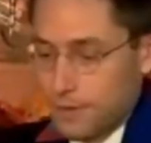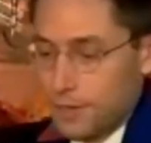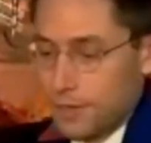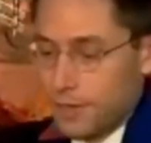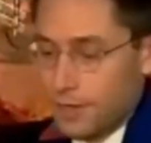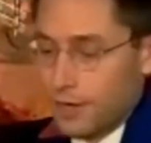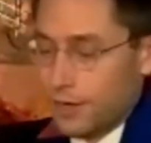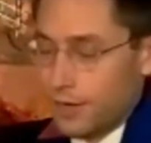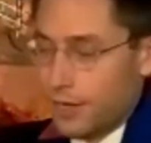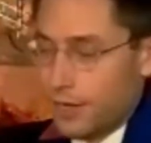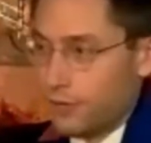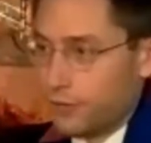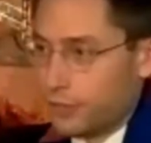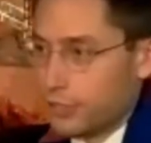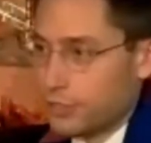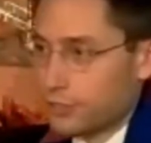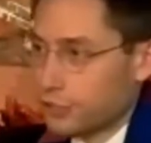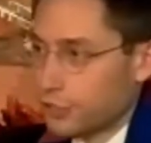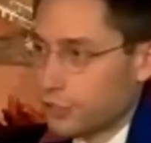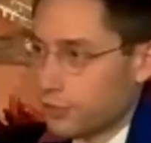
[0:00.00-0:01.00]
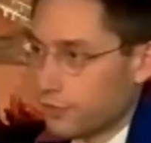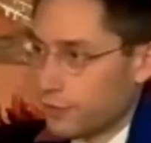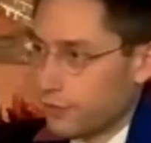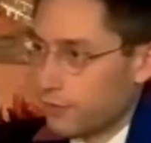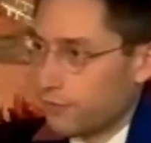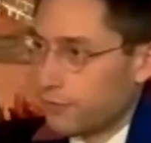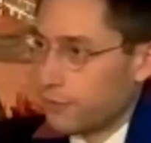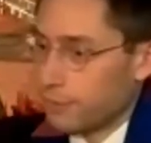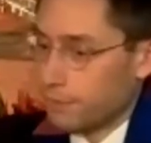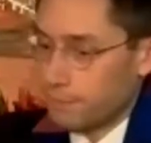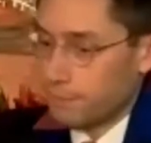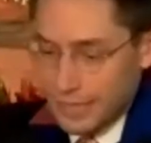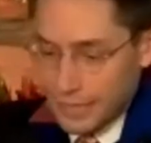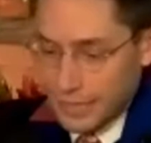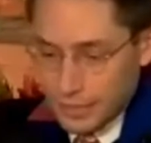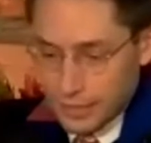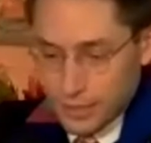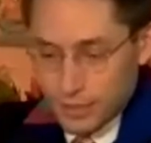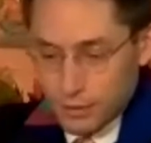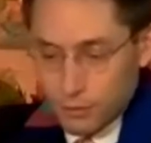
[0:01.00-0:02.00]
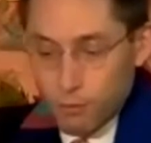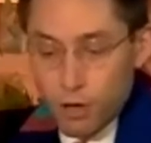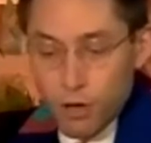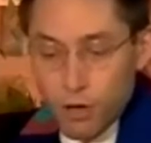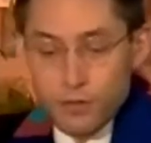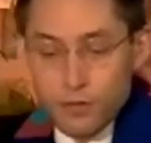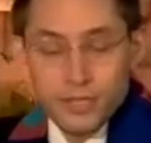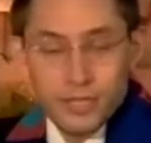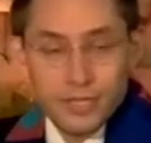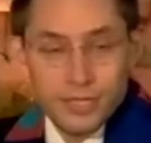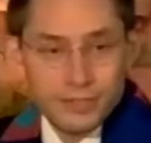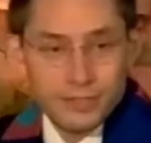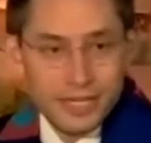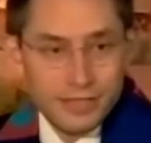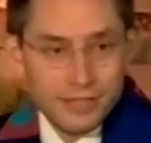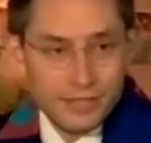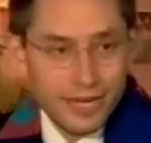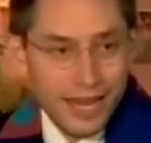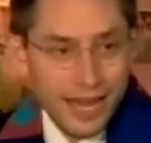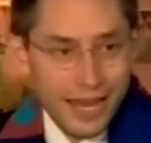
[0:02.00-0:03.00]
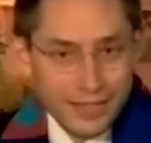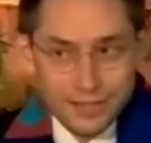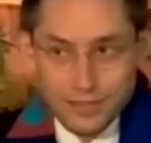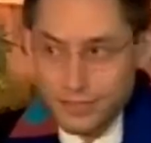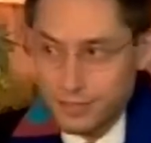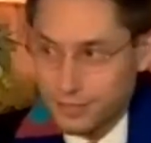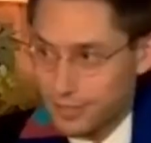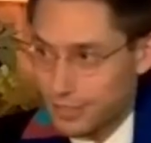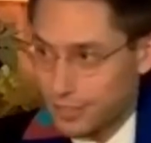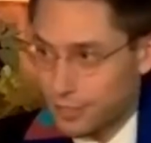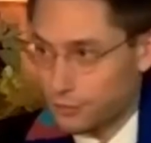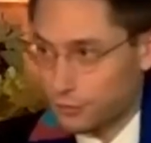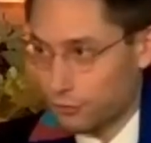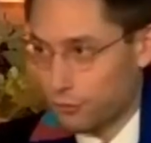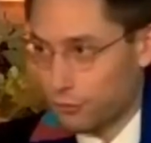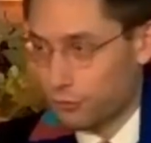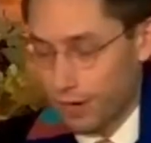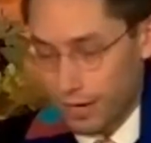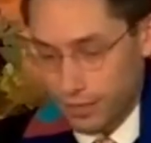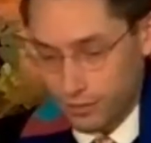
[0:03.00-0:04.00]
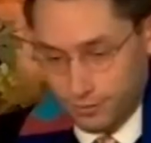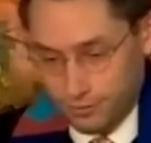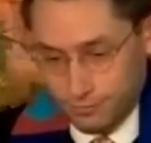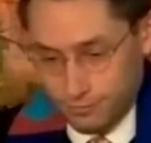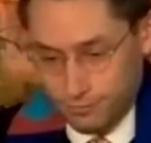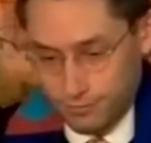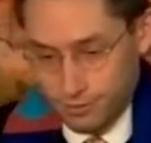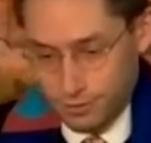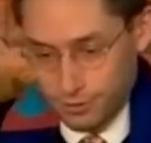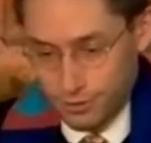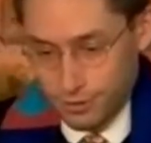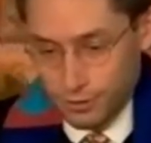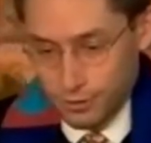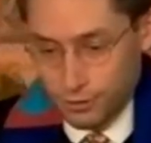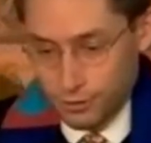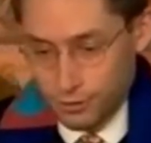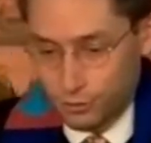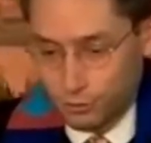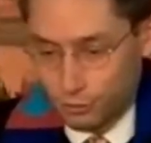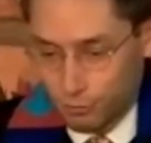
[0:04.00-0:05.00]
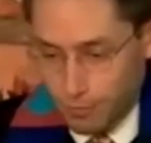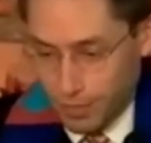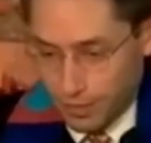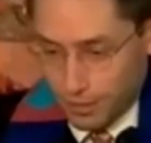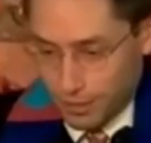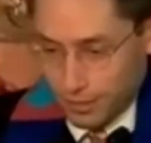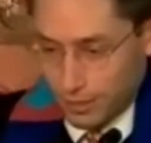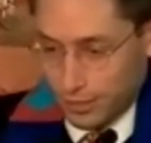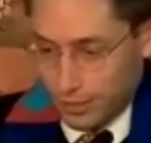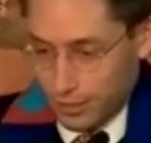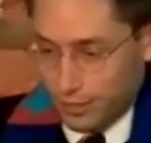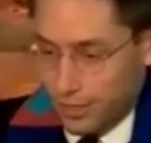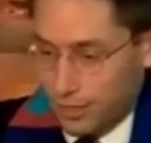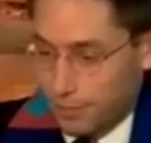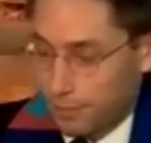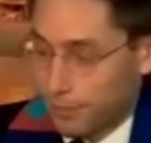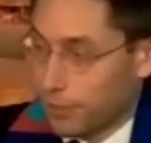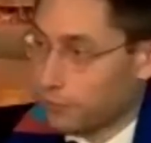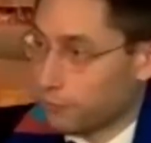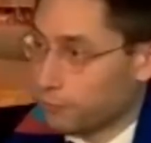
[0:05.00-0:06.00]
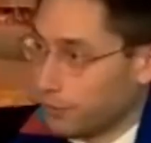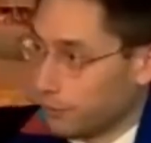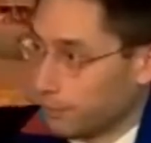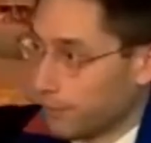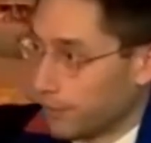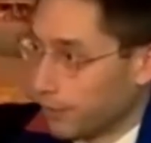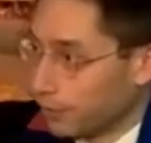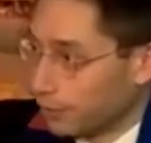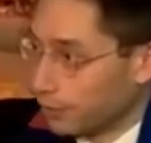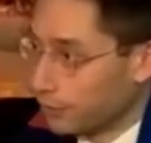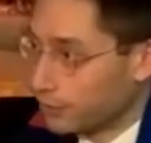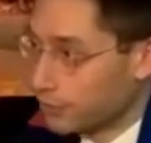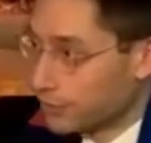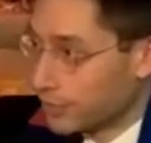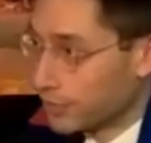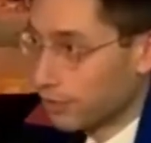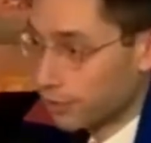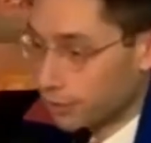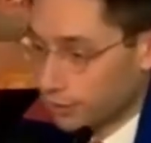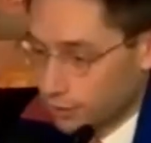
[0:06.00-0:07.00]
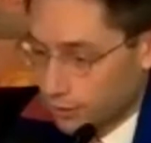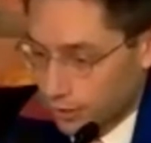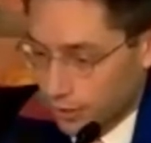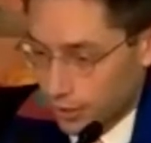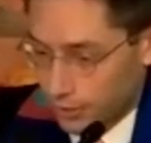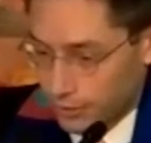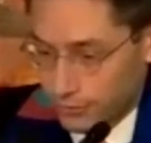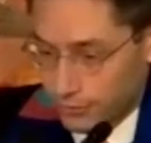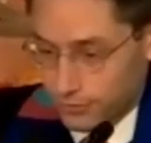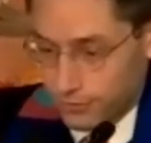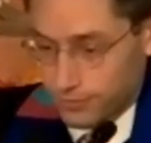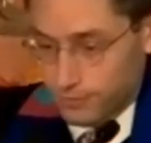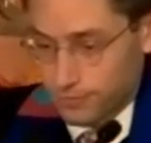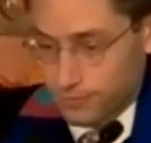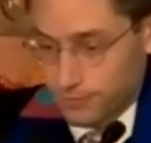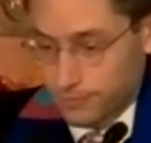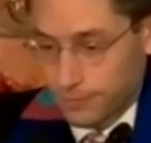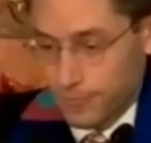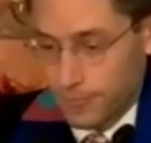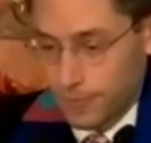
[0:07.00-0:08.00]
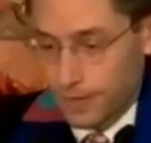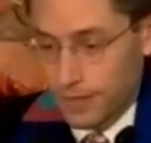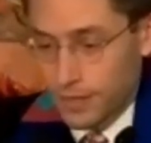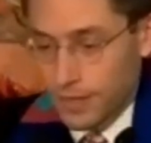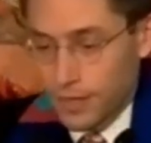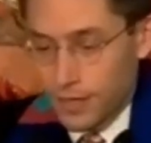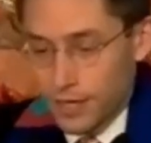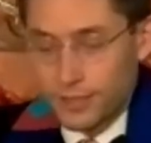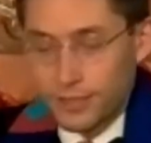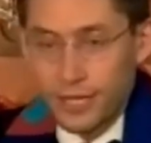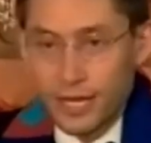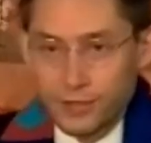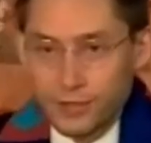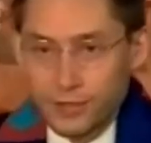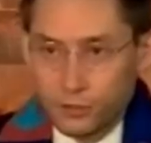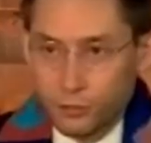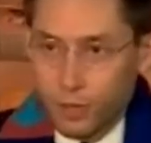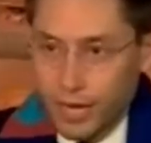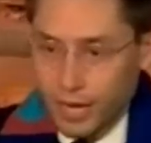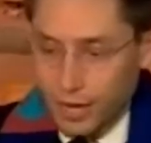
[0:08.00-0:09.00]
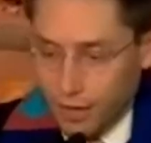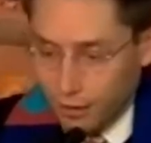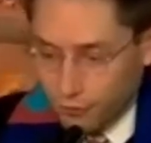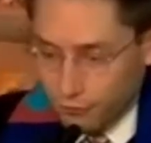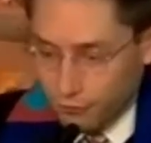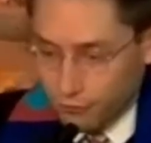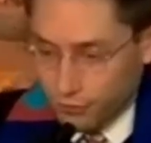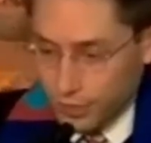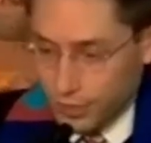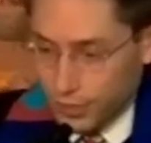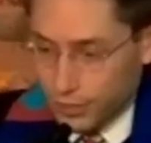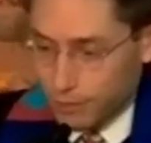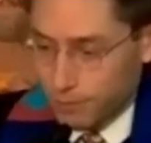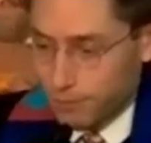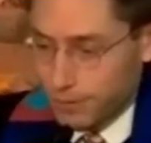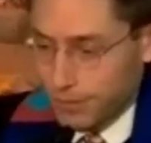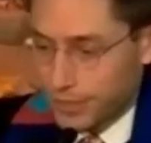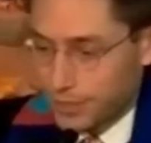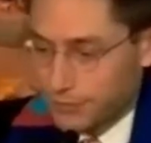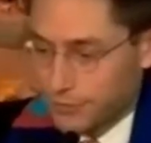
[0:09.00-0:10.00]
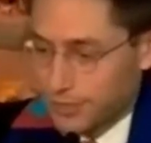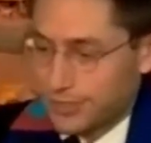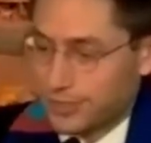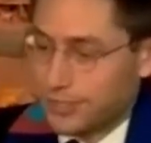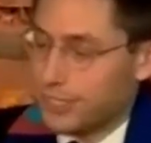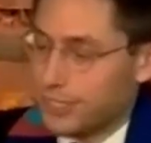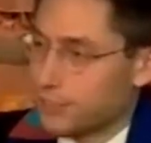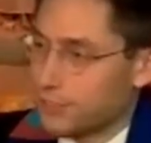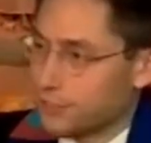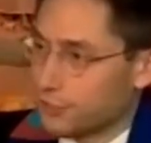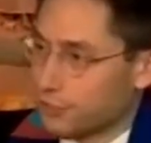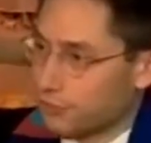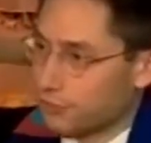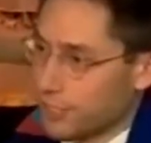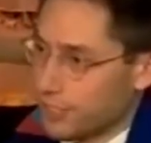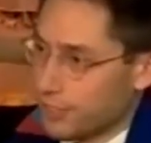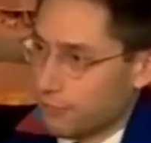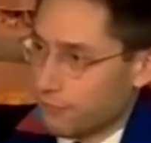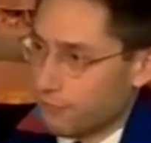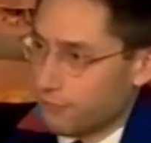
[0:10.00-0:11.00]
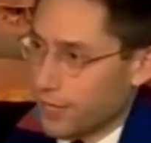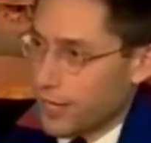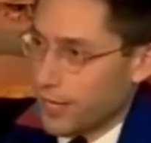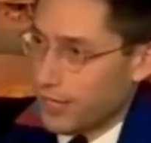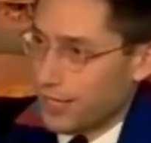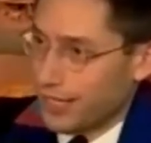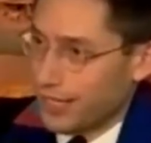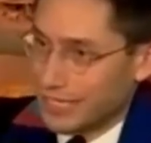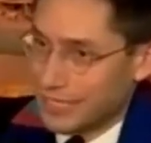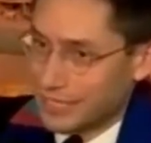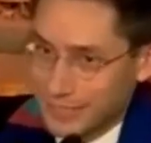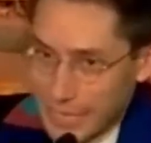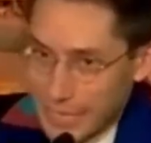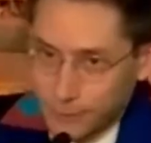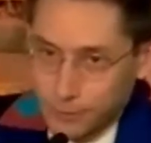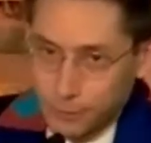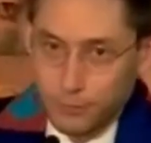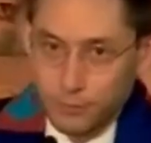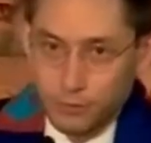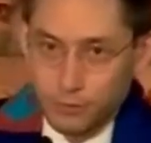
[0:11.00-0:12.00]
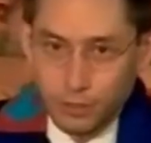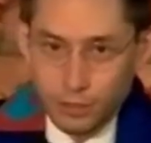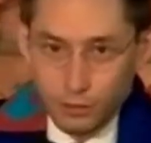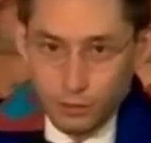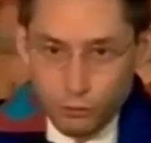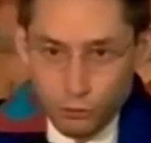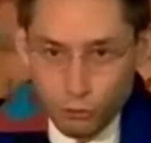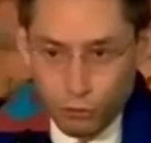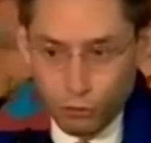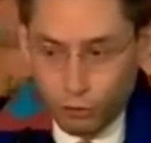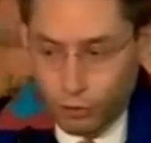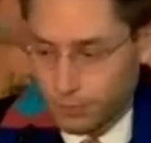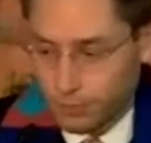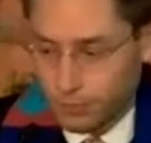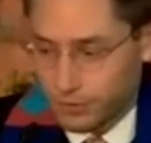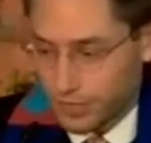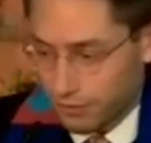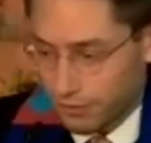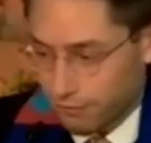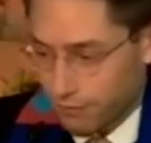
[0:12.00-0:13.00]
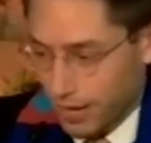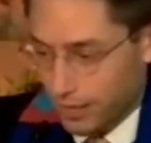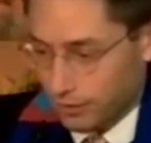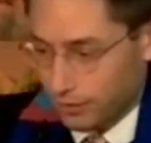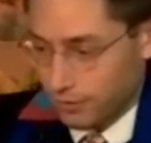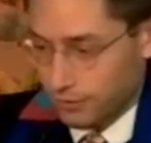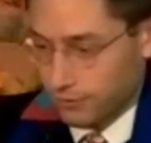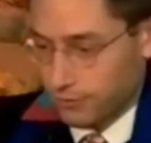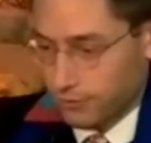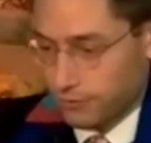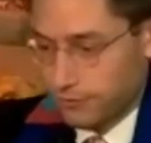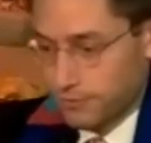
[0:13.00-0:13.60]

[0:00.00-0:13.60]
Now, in the conservative media, wokeness is an existential threat to America and must be opposed at all costs. It takes away our freedom because it seeks to redefine acceptable norms and values.